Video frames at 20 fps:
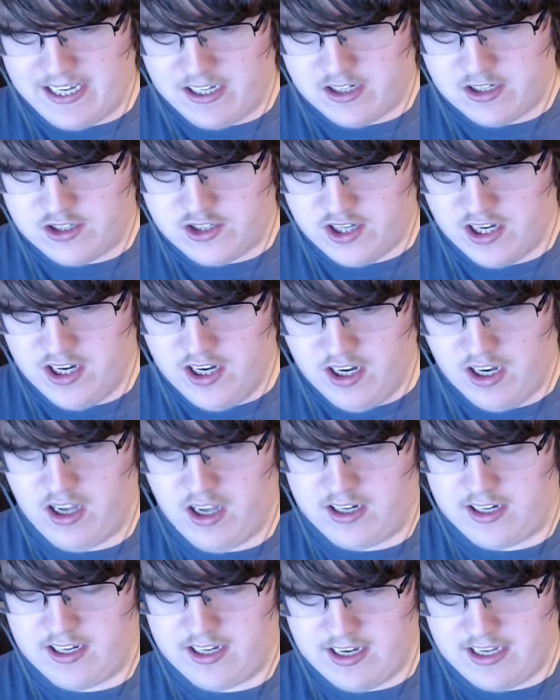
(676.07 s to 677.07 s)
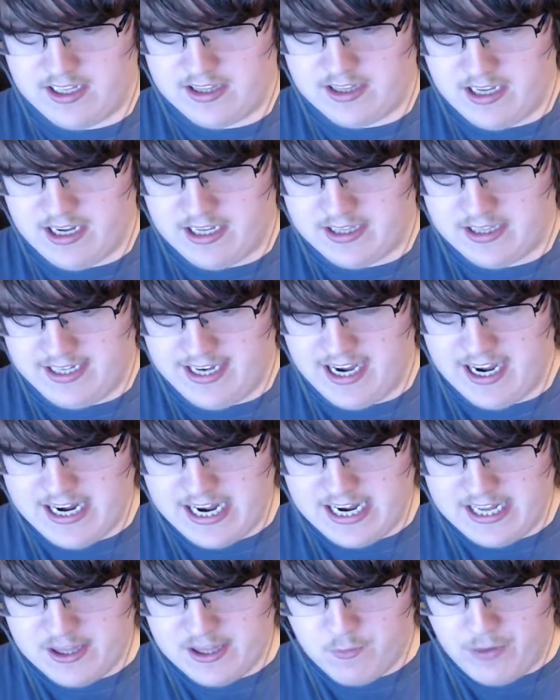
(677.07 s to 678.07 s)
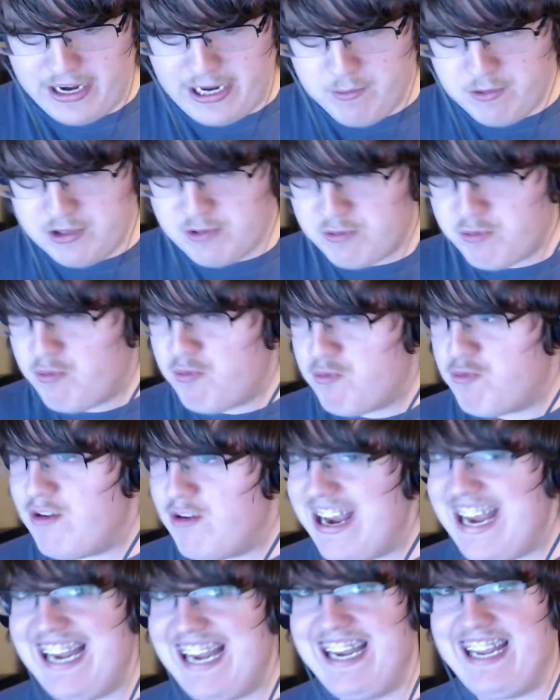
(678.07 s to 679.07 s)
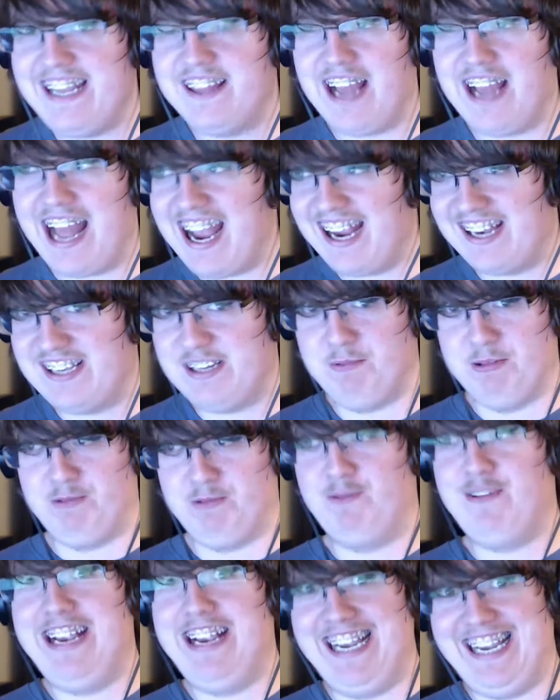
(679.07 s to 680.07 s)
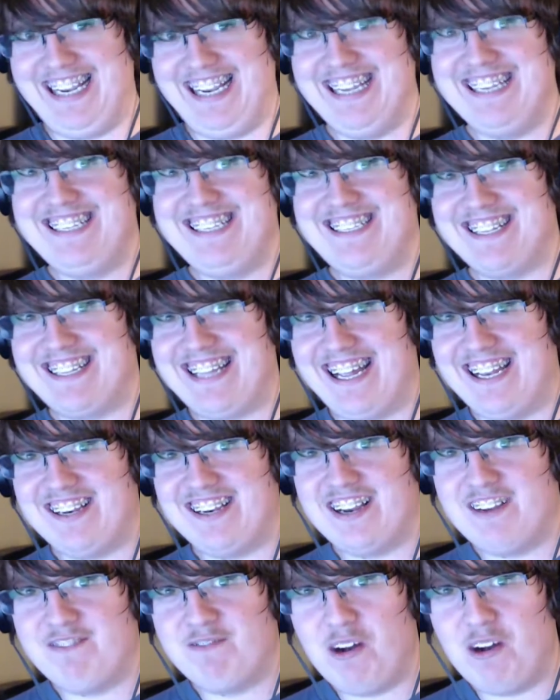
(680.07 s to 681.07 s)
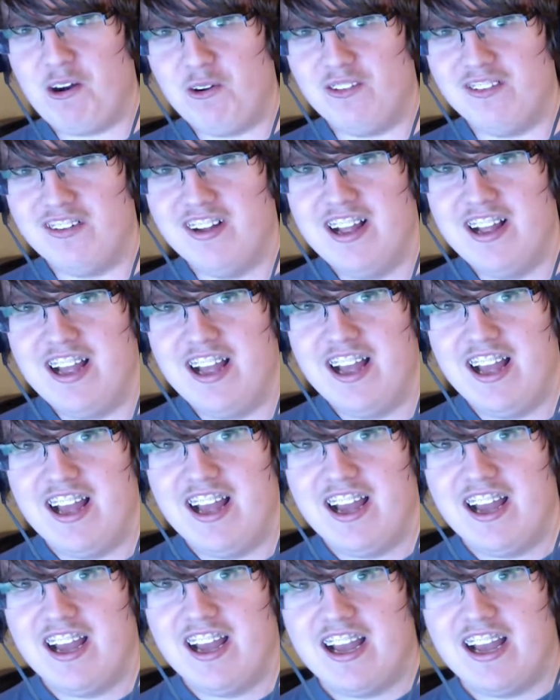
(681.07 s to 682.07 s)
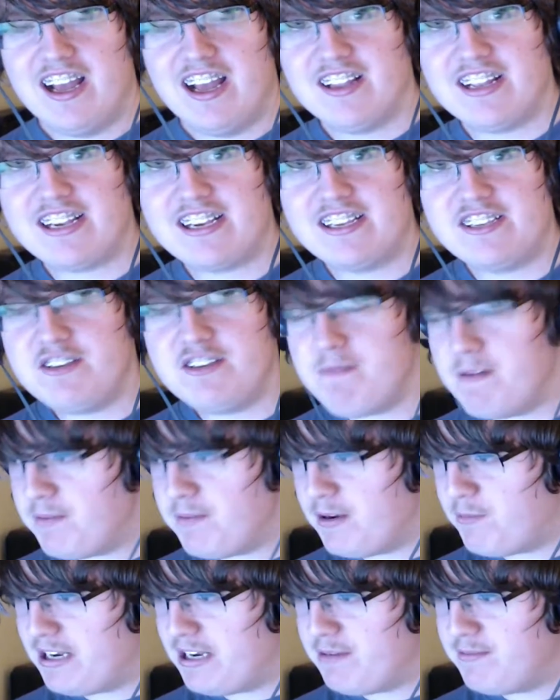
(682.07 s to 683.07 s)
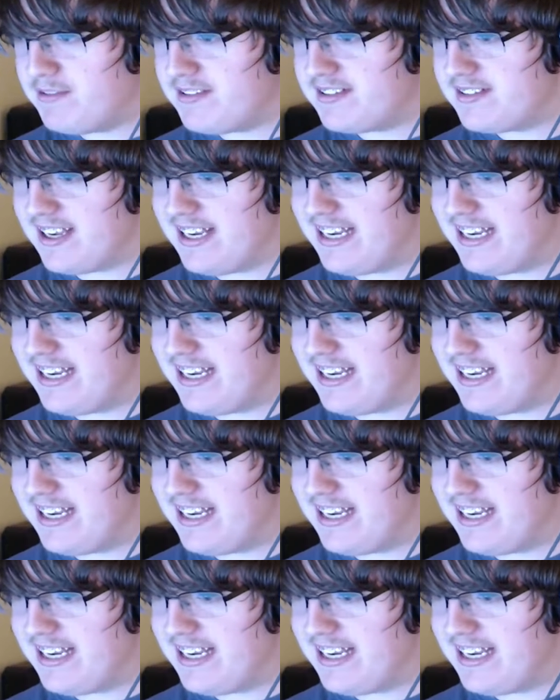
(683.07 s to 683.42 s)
Sherlock at the end? He was really, the actor was really into that role. Like, do you remember what he was saying?